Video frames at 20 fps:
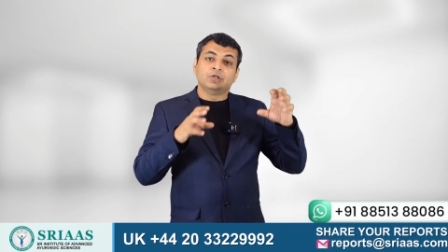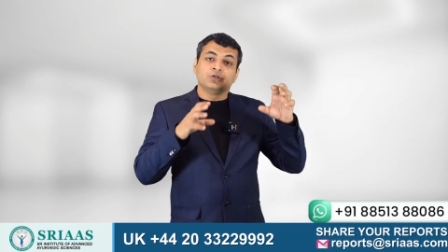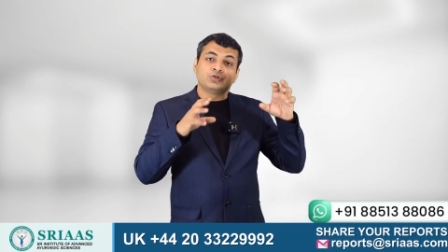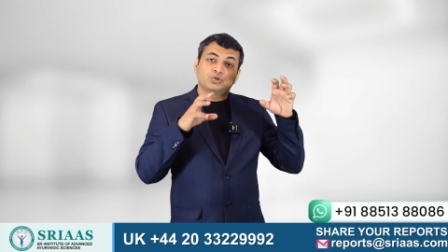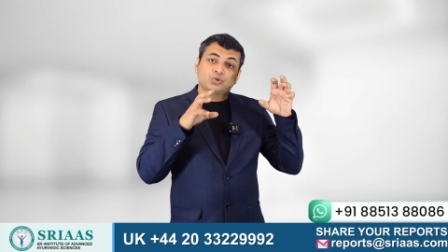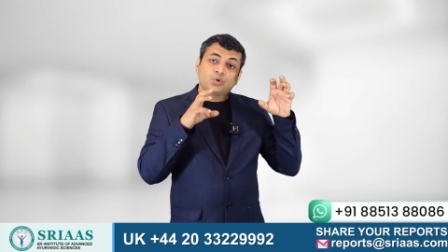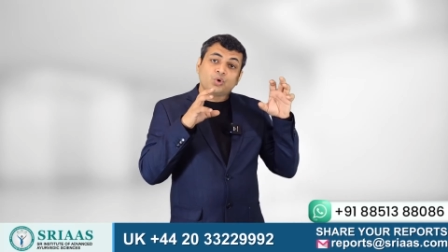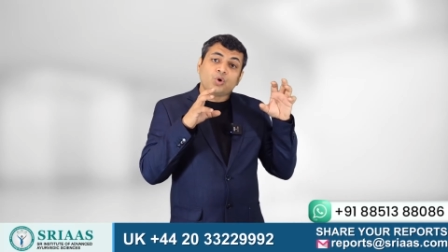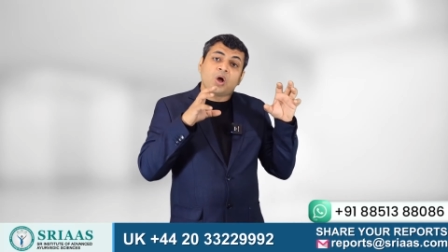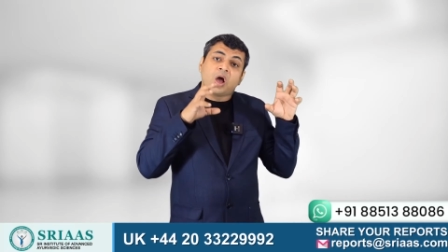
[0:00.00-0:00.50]

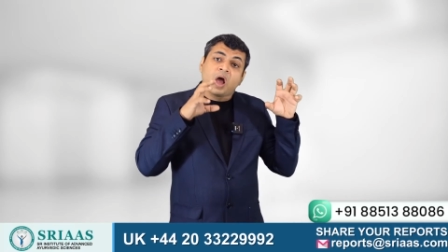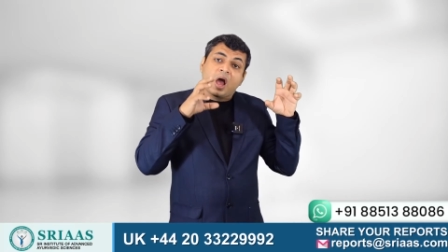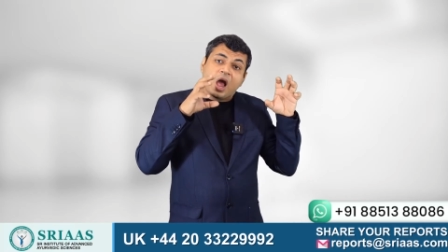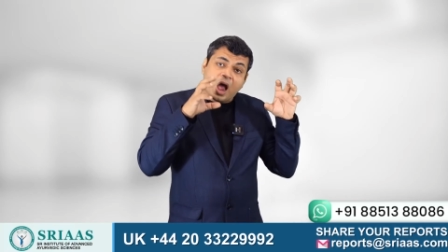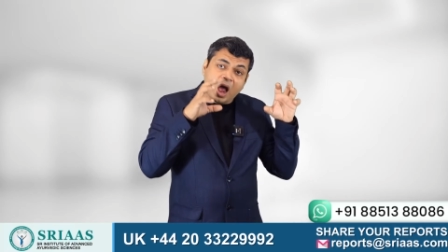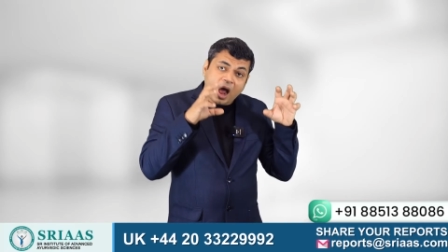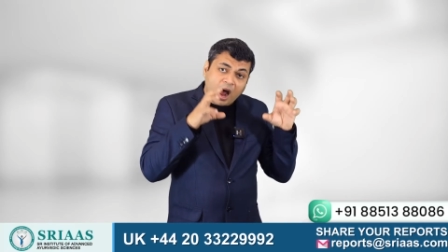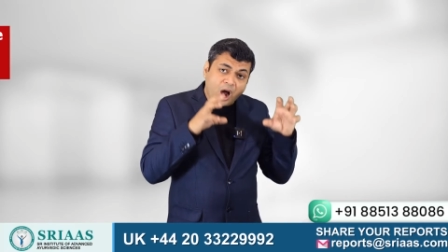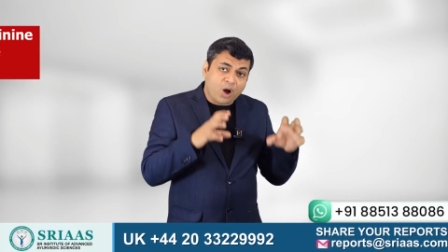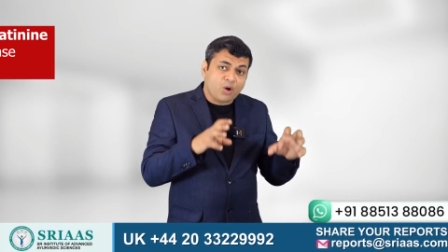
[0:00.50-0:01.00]
So,
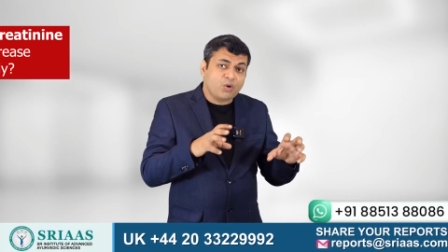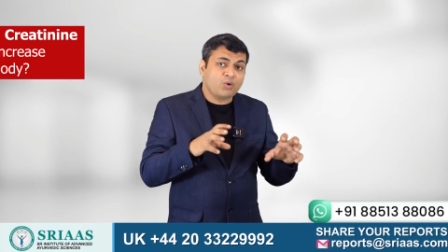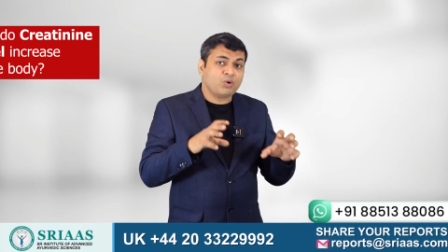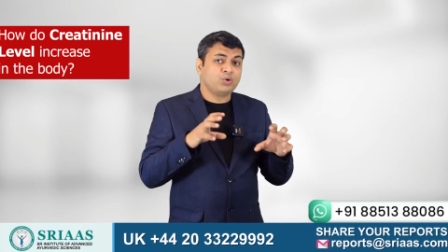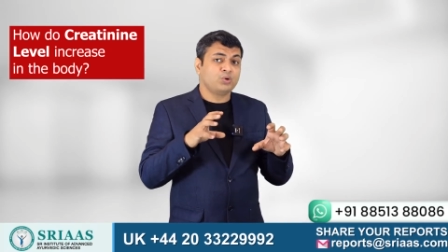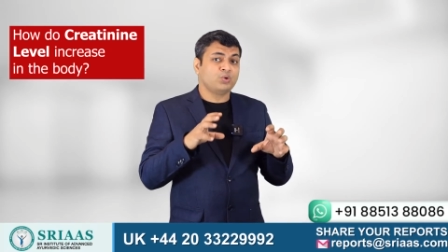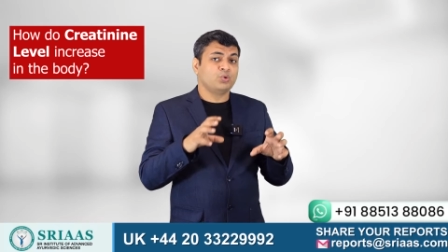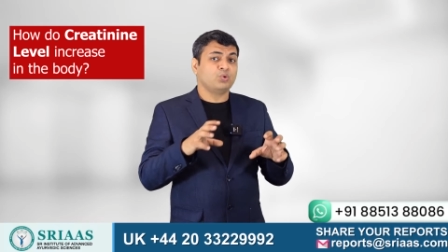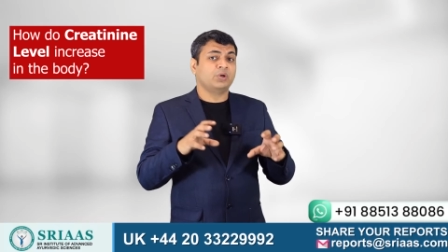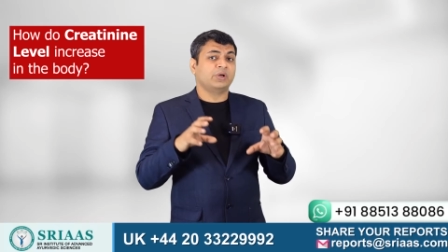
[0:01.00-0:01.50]

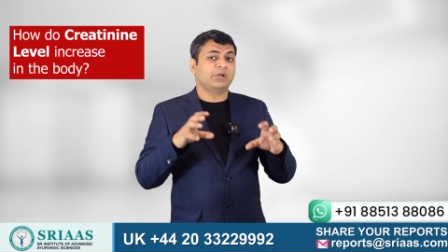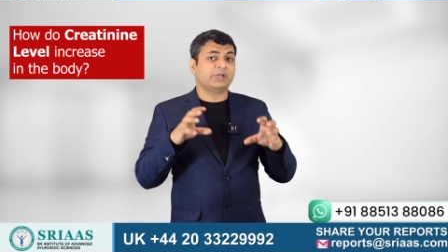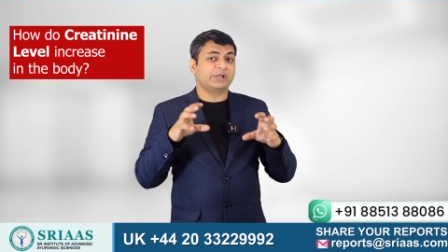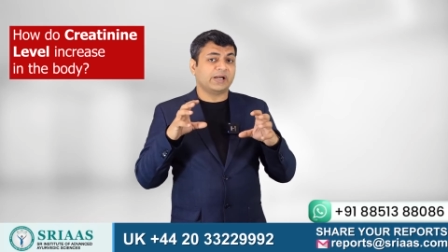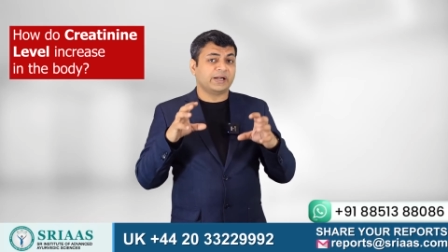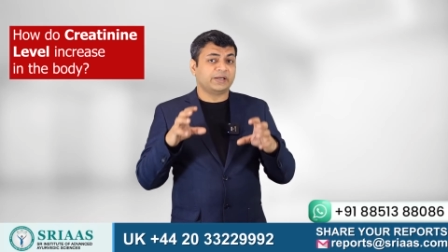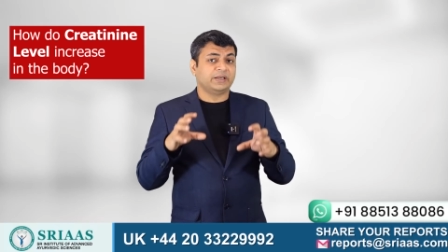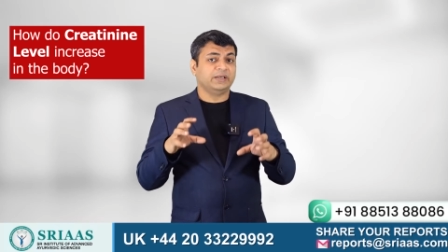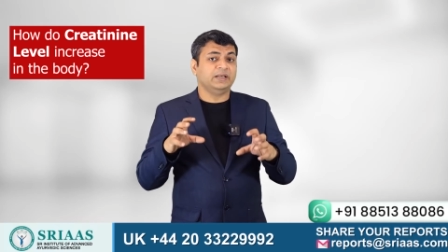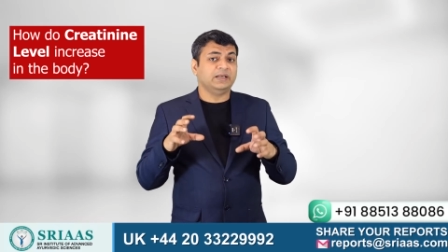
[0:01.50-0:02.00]
how do
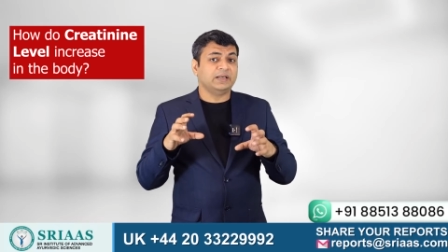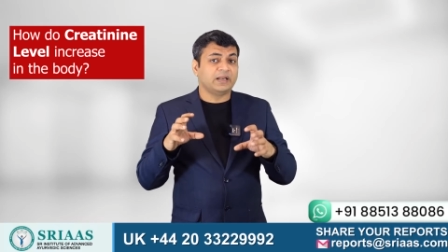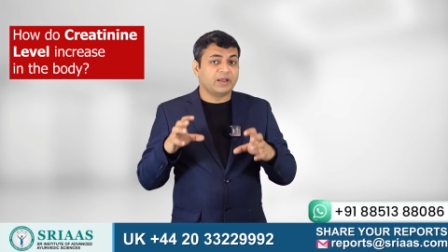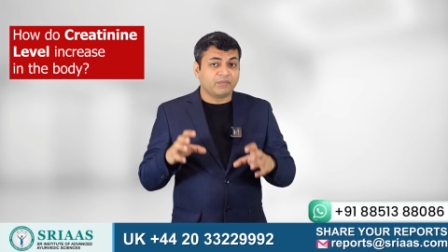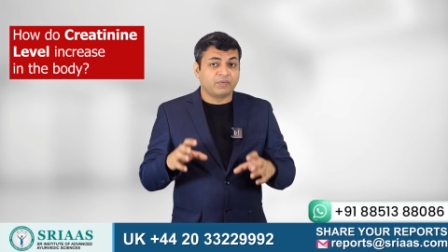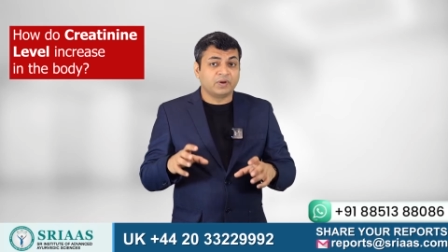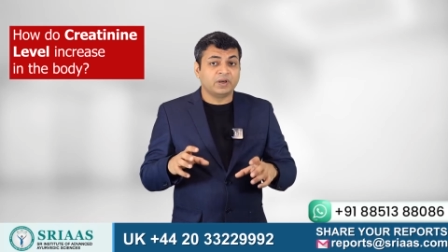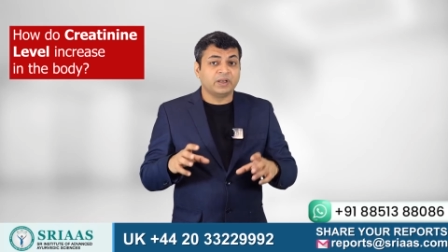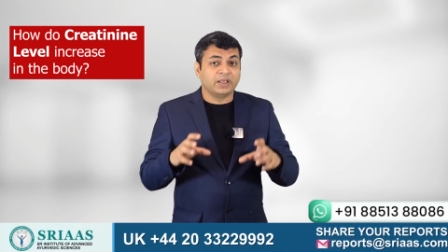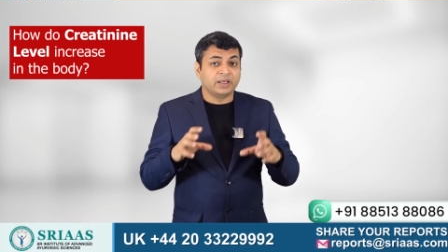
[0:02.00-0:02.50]
creatinine
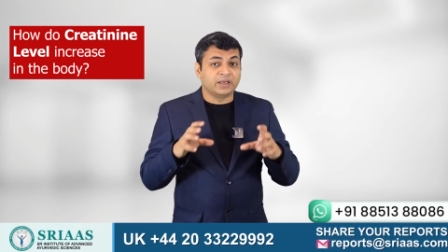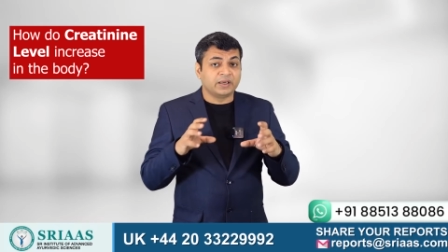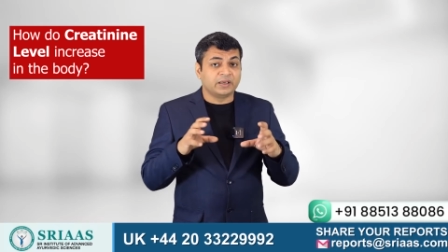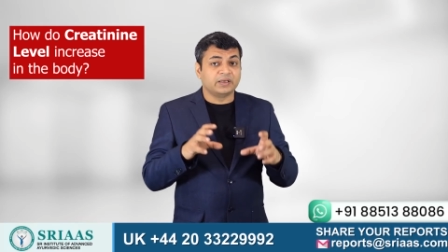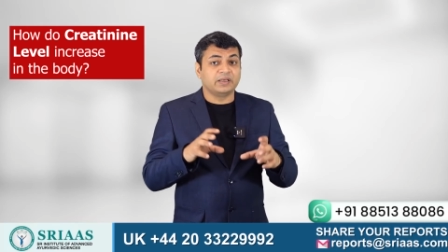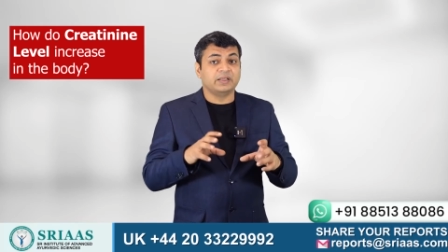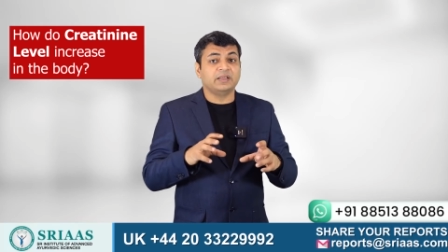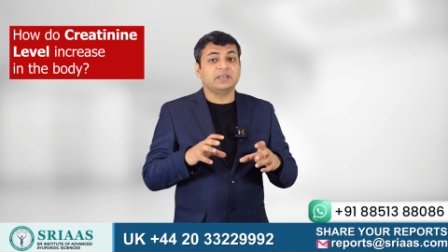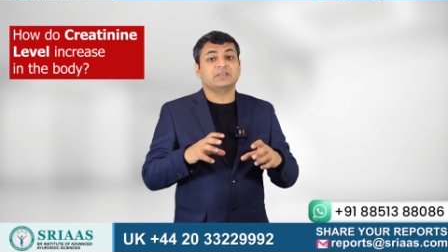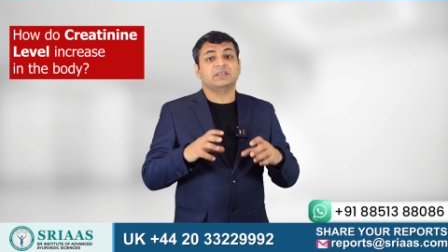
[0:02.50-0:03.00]
level
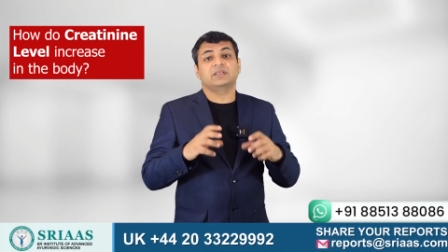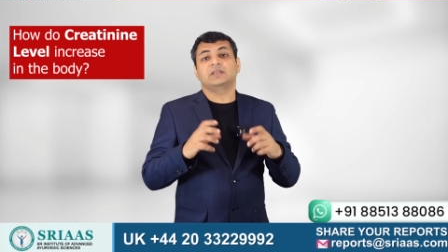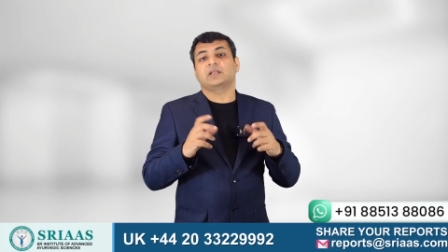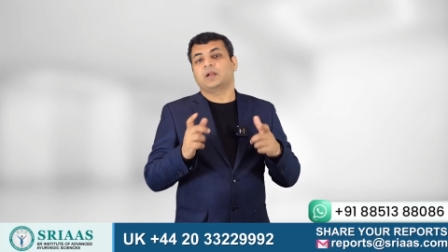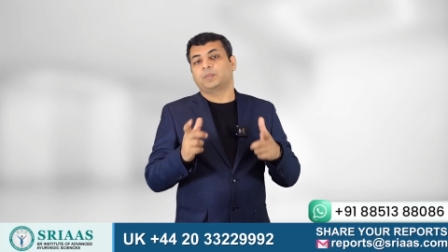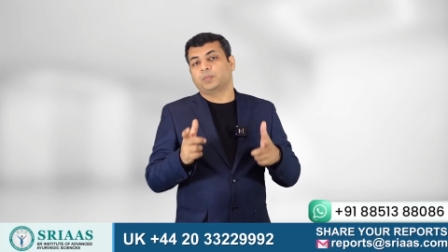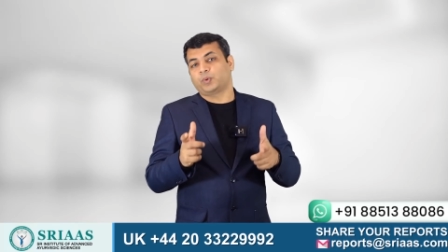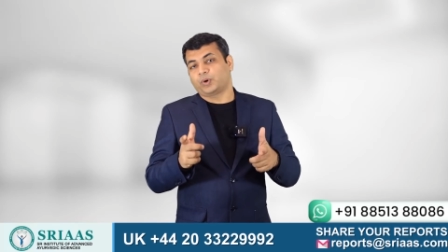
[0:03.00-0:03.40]
increase in our